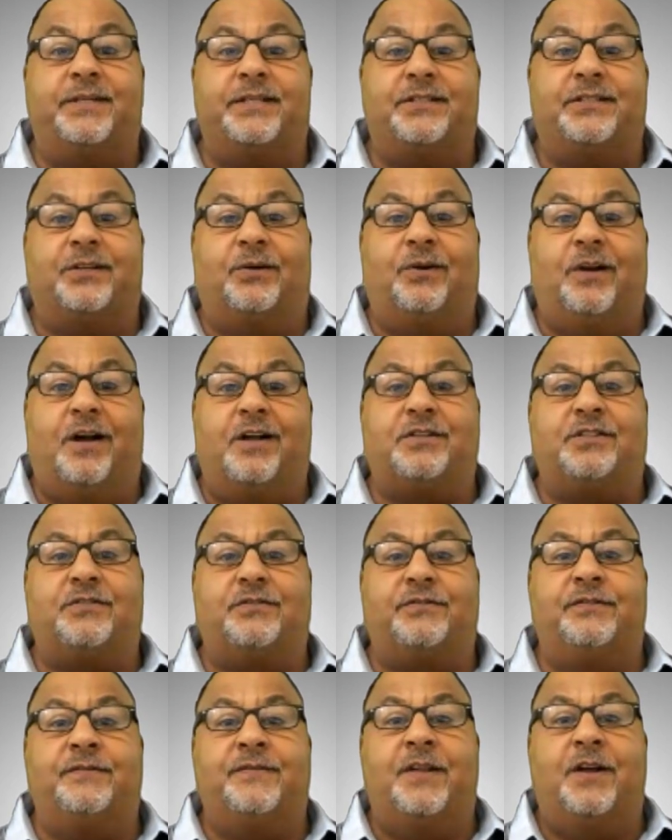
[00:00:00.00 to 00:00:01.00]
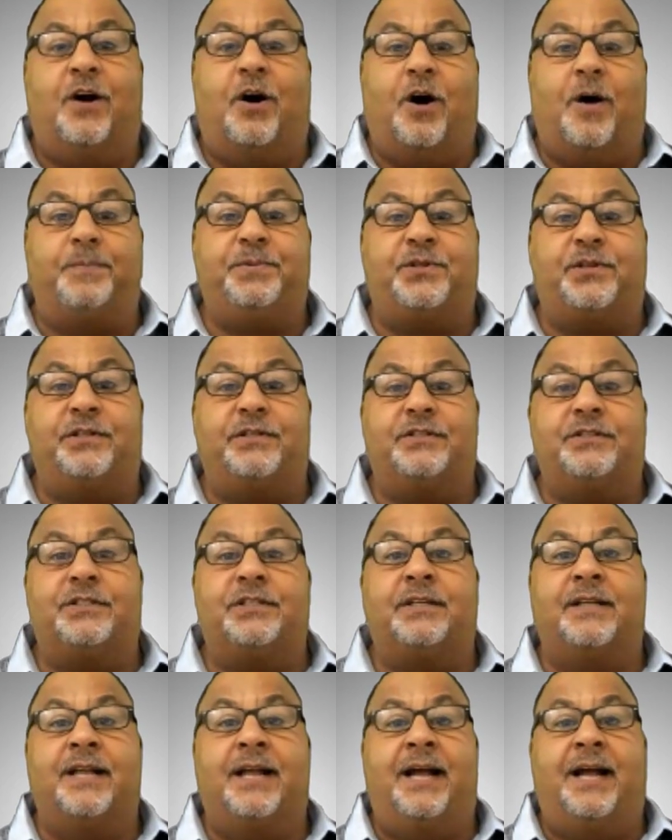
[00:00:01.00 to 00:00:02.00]
So lots of options
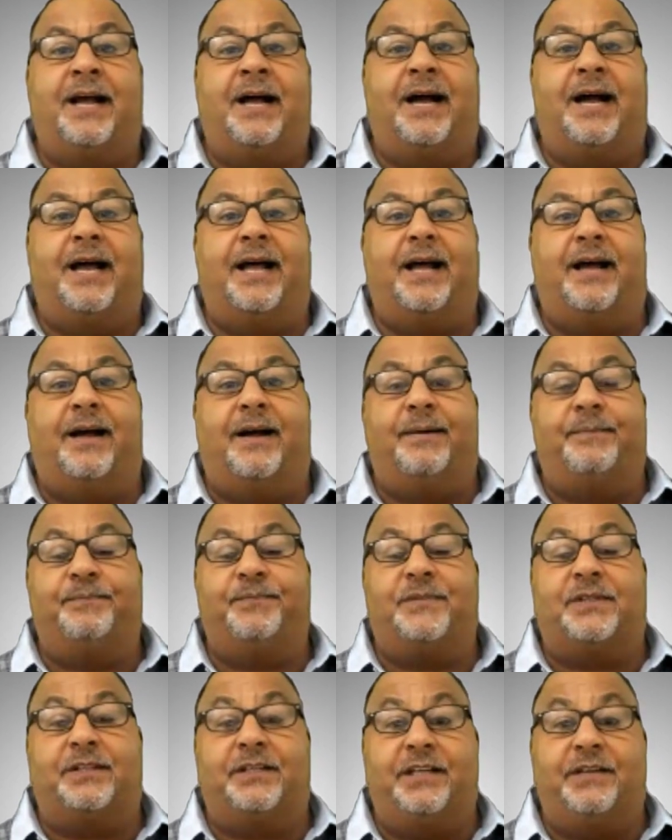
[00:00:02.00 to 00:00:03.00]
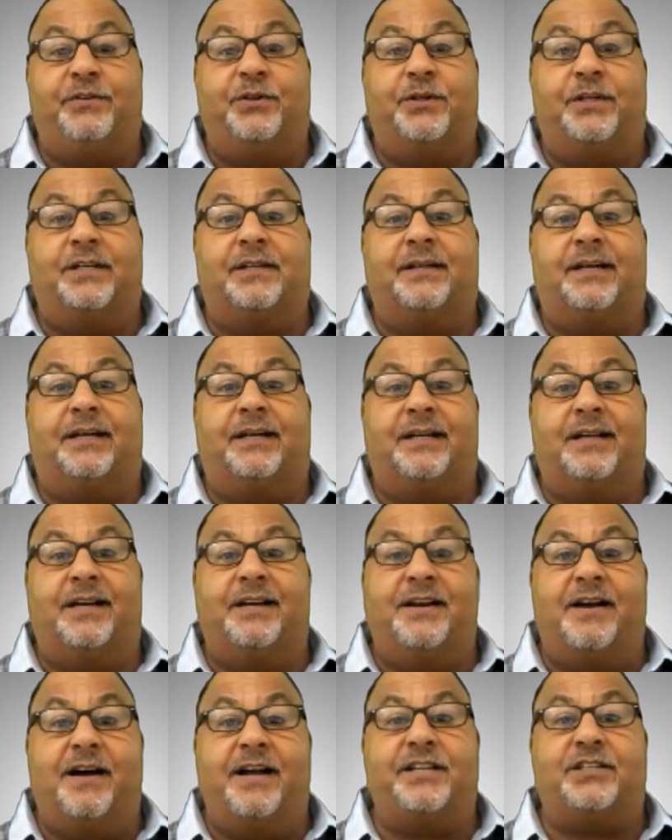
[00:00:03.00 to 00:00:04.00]
to give you a
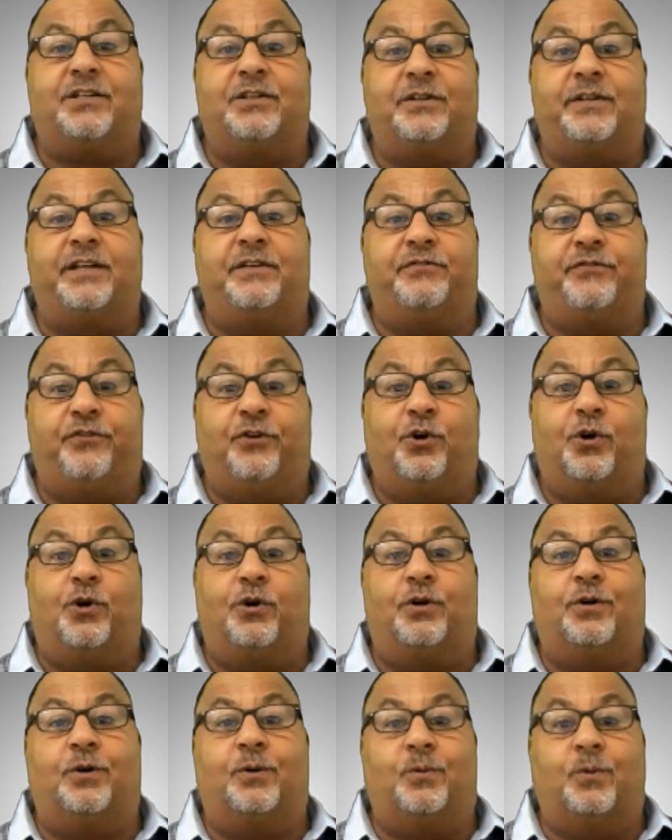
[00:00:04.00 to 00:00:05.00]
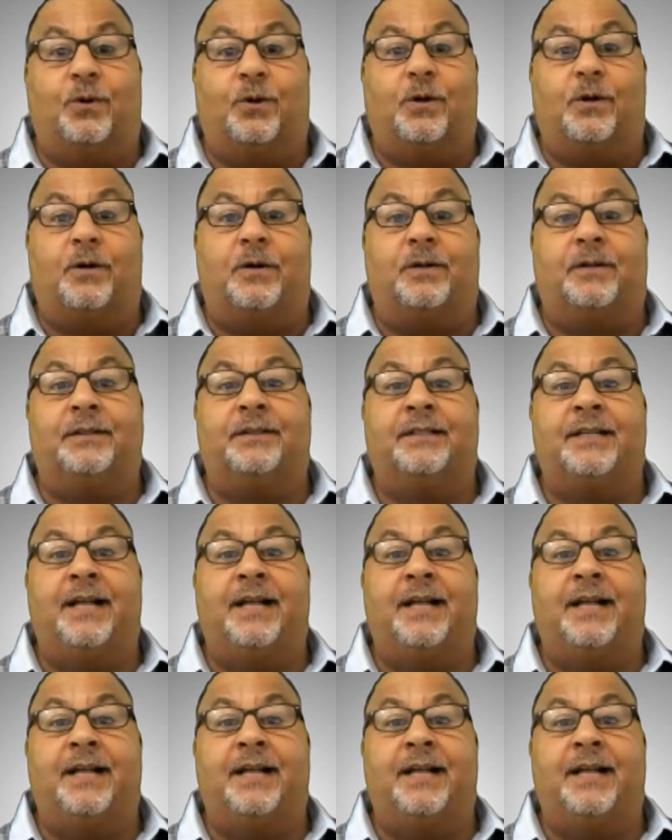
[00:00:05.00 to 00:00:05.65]
nice looking floor or wall,